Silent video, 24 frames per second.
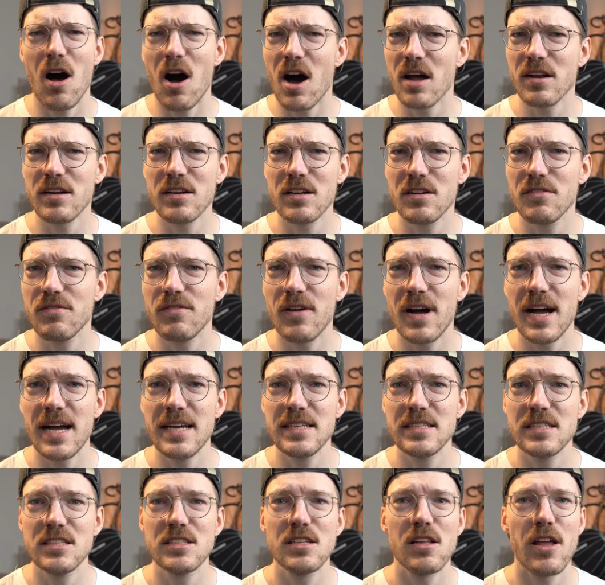Other
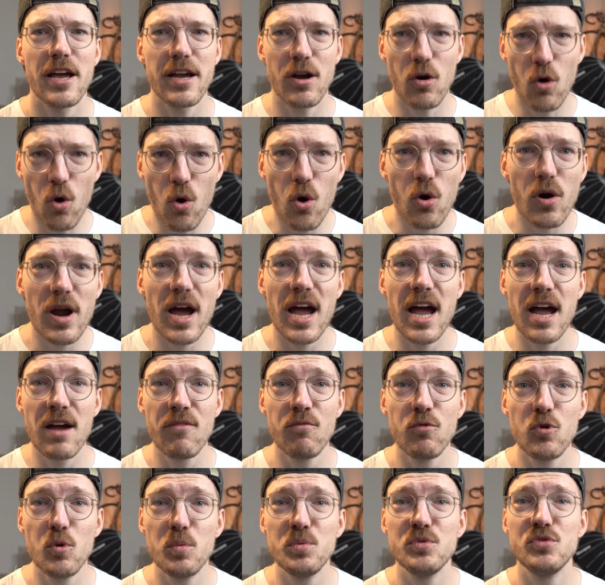devices like Oura
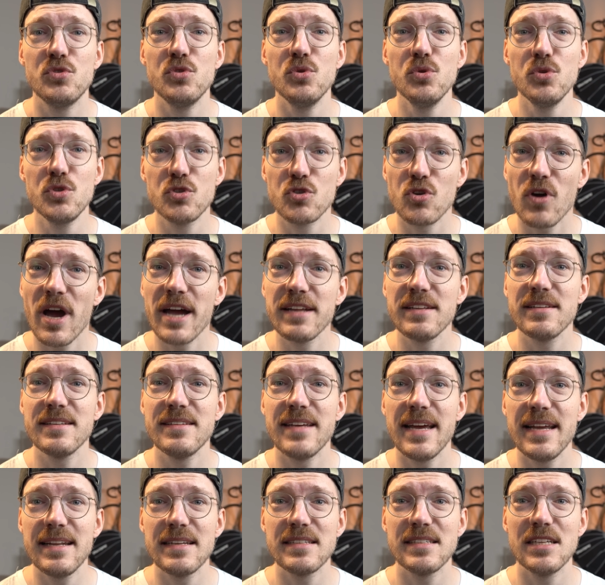and Whoop do try to
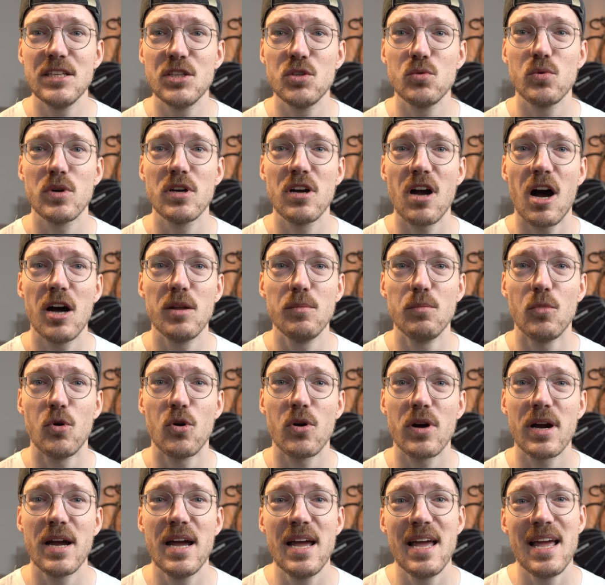take this into account
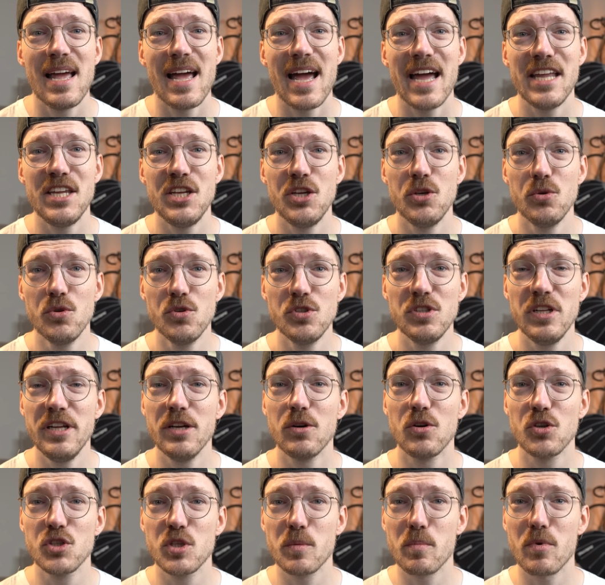more and
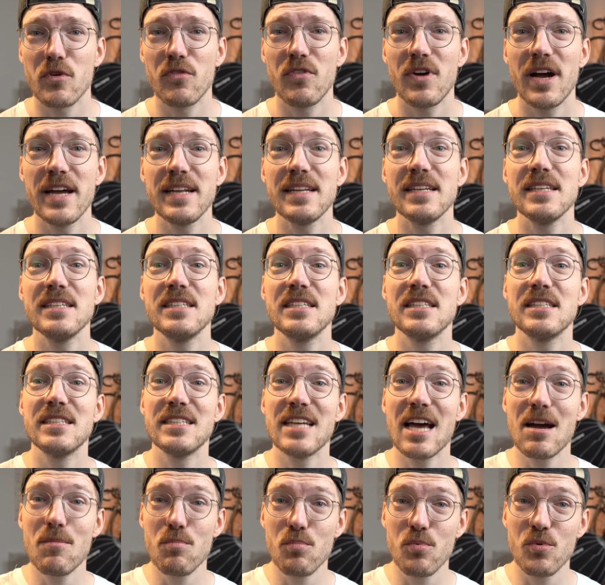usually also provide a
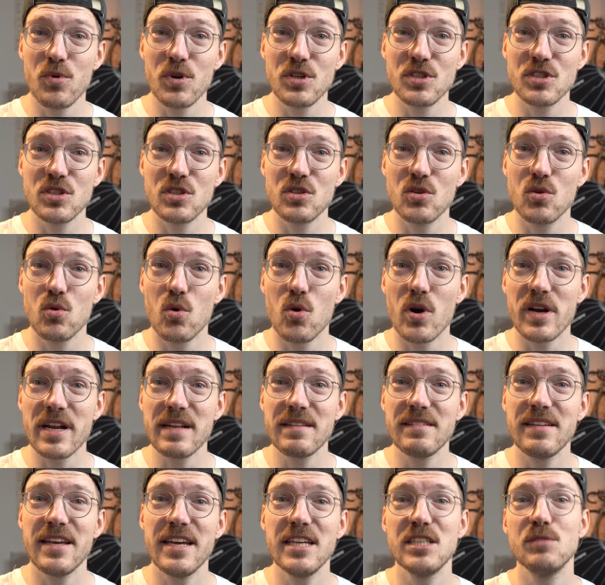separate score
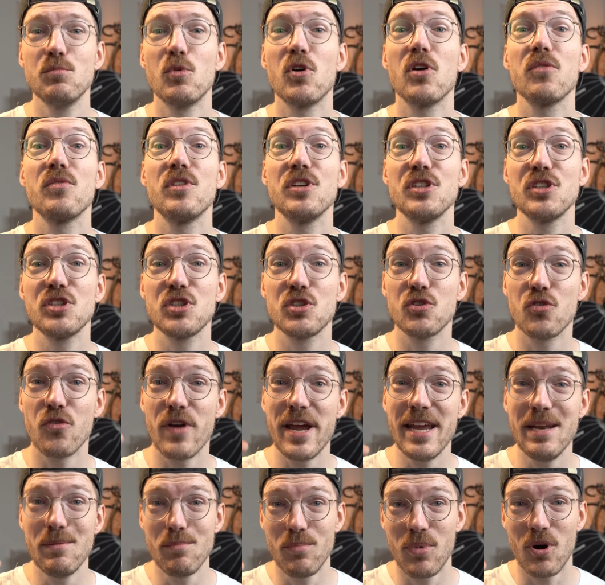that takes more of the
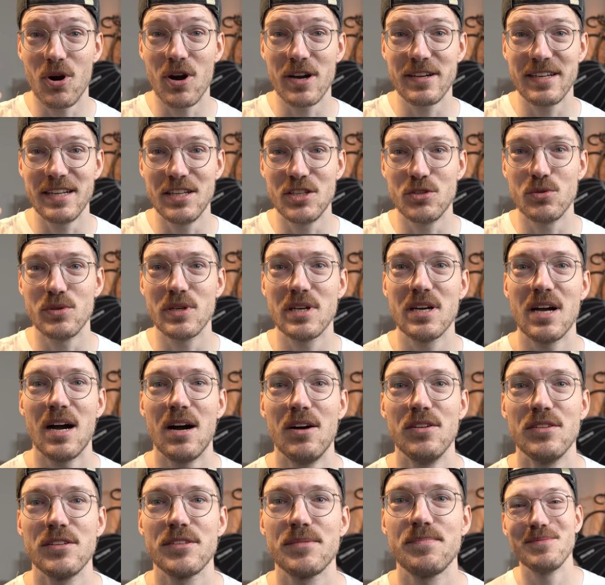strain part into
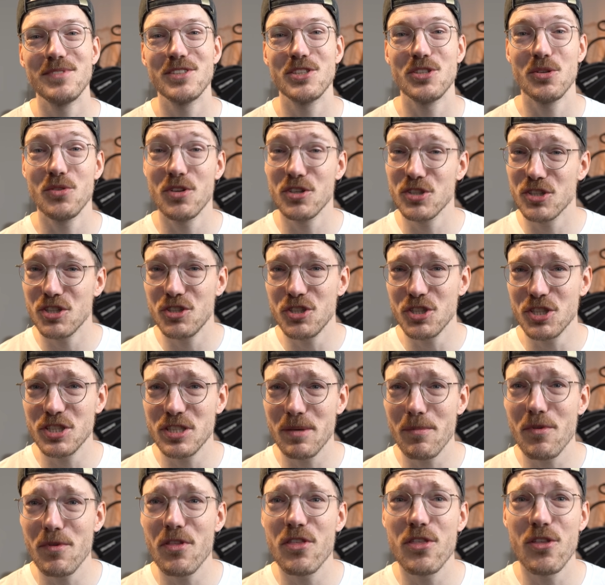account. So those are
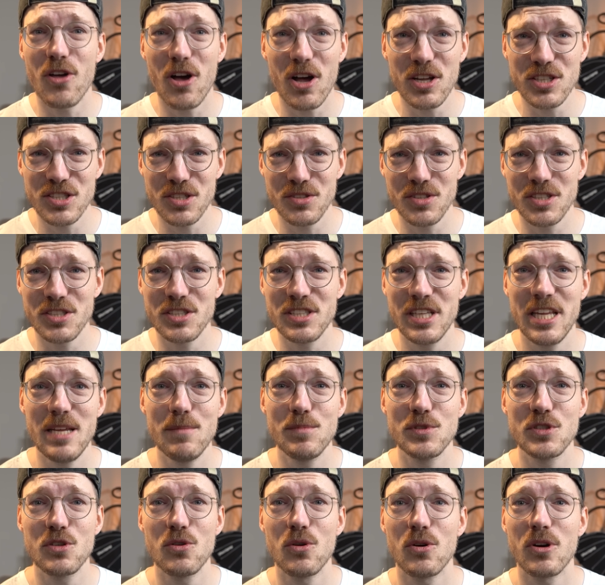just some thoughts on the
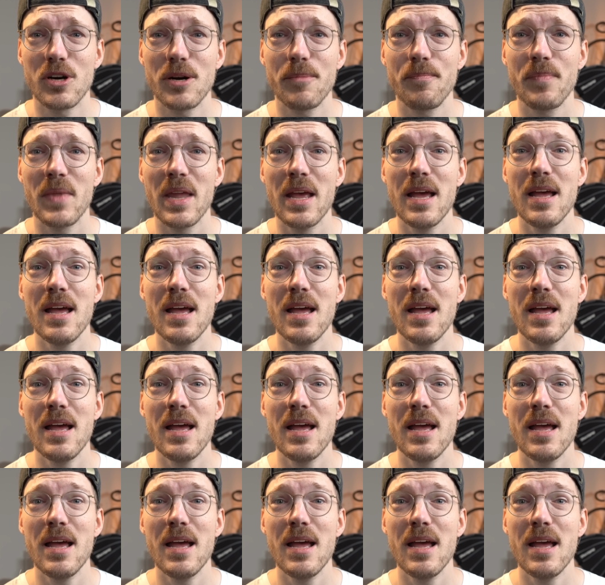sleep score.